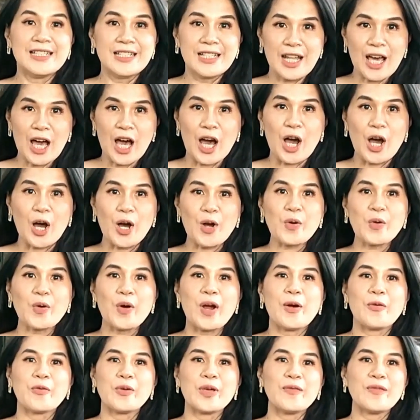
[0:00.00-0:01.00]

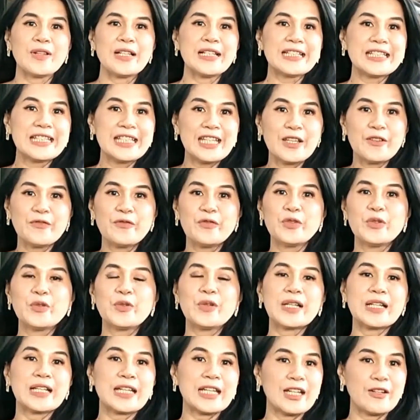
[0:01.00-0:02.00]
Now, we will give
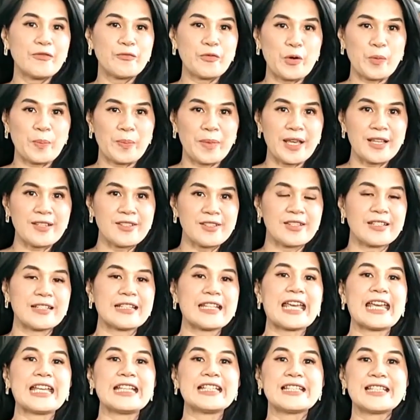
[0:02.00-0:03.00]
you an
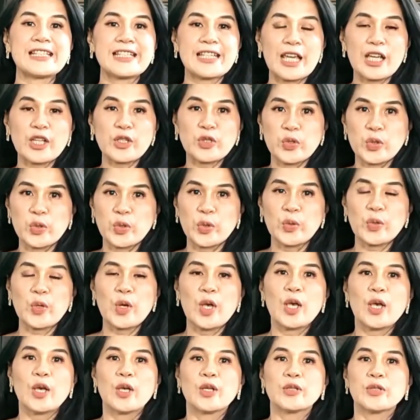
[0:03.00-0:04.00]
information and take
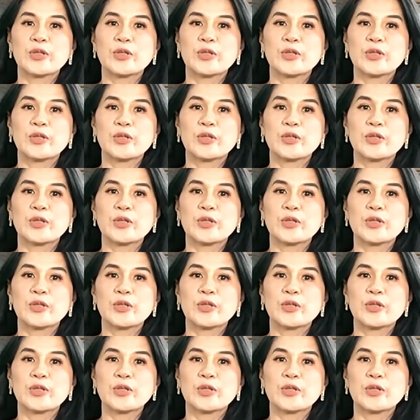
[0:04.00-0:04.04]
you